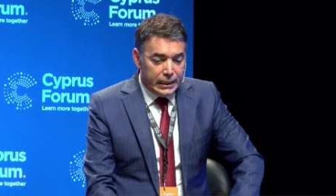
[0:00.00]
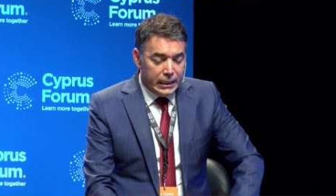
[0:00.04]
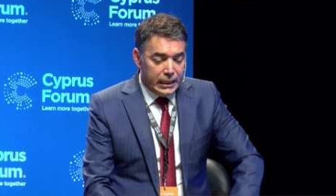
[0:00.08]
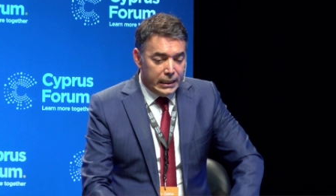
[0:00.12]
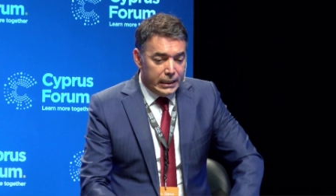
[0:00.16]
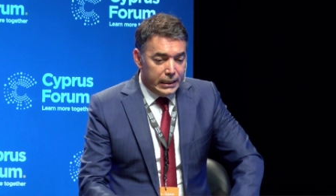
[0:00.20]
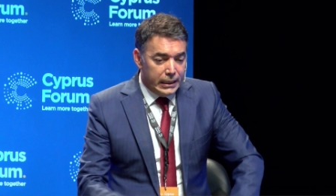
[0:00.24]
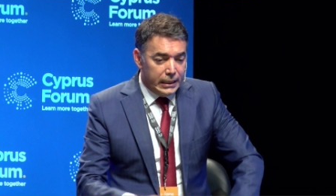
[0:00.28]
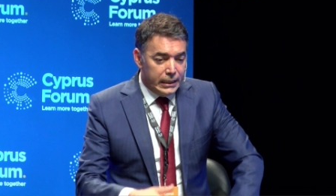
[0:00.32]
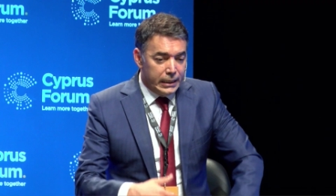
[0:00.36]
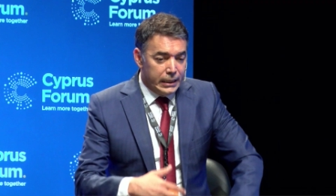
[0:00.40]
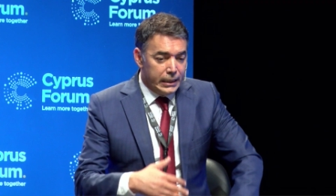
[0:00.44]

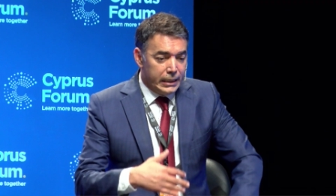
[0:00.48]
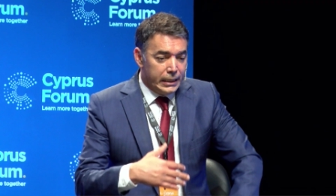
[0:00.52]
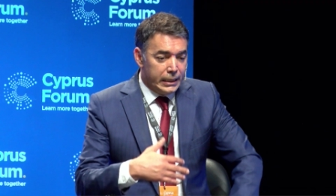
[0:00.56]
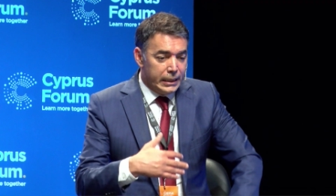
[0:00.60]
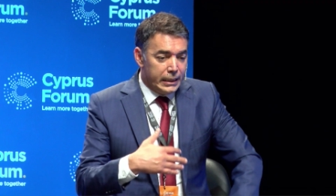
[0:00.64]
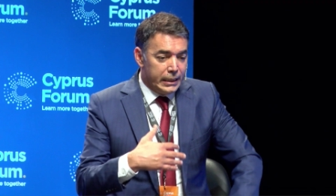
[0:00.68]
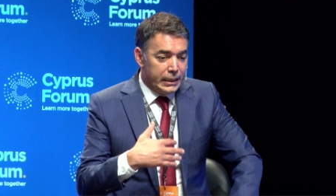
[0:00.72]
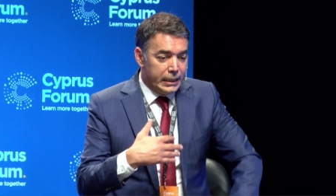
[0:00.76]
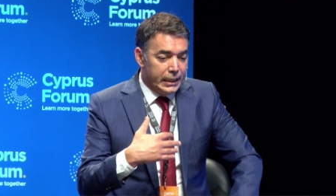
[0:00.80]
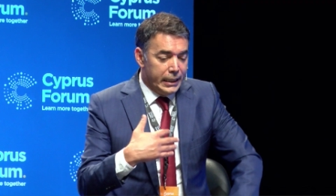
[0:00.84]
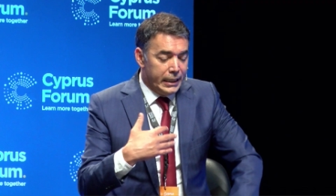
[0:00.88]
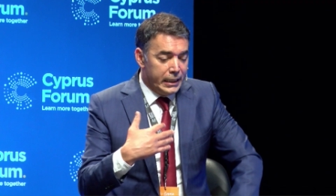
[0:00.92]

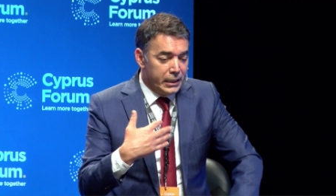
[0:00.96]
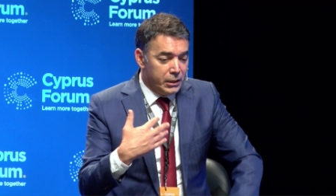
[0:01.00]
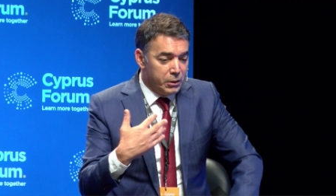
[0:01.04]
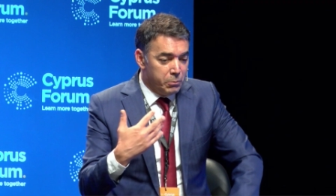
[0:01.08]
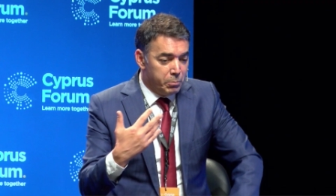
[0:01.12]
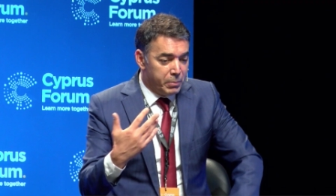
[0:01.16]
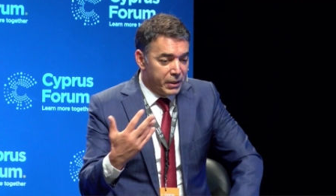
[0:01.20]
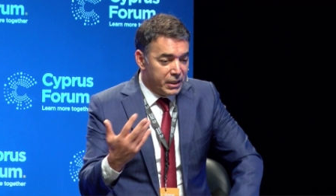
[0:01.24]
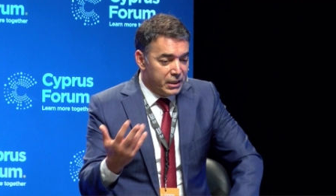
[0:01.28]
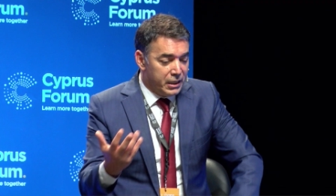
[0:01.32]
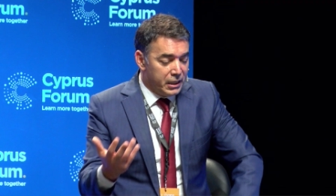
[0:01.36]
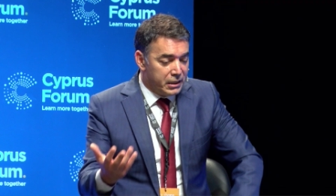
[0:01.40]
and
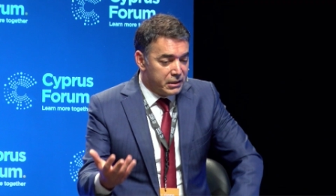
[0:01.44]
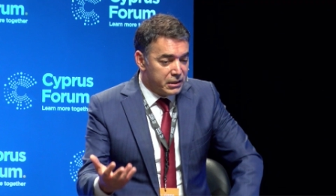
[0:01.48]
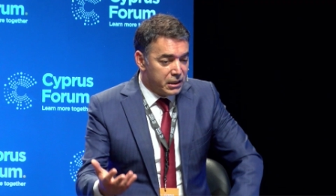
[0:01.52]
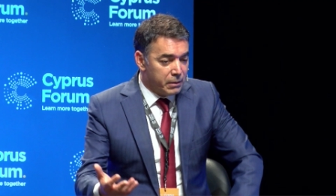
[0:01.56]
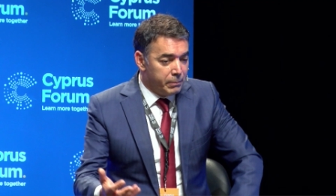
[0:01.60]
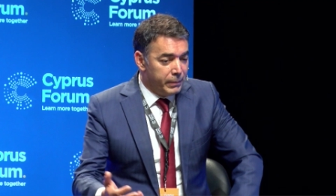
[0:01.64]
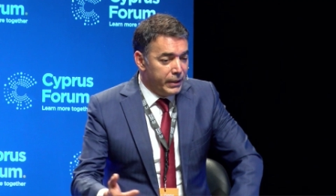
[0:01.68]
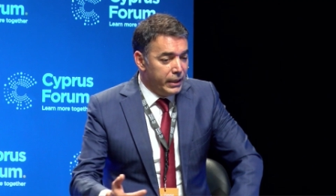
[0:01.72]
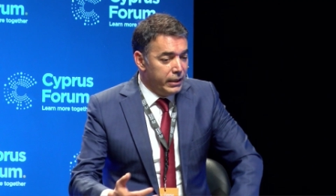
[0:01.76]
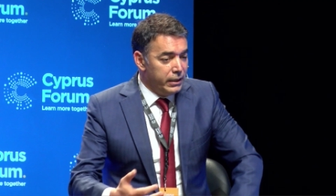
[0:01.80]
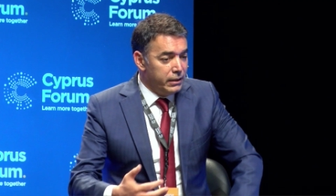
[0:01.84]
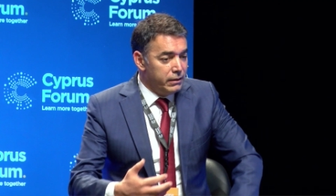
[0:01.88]

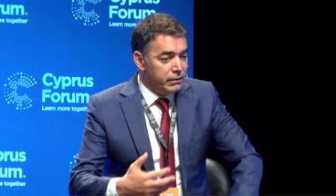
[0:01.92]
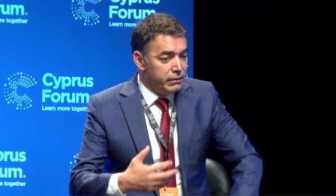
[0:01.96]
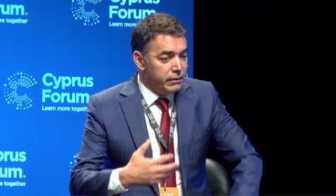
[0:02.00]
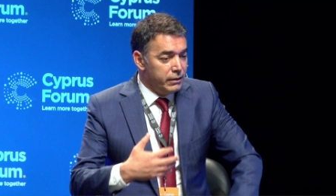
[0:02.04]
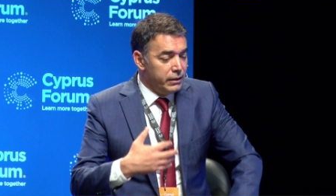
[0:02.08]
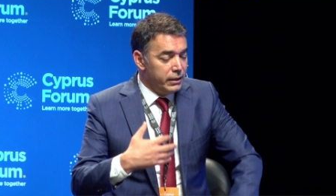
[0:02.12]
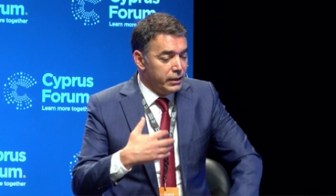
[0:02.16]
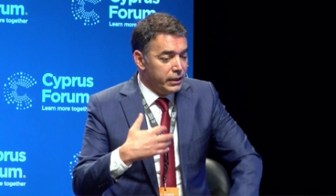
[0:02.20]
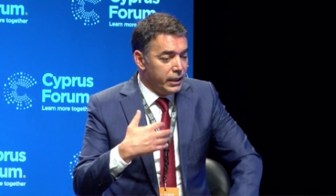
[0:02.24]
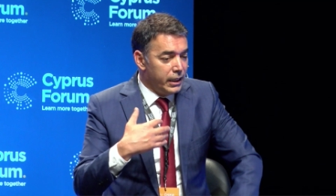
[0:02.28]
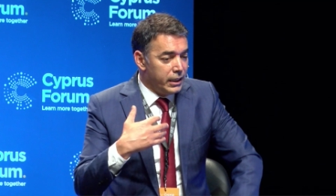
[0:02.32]
predictability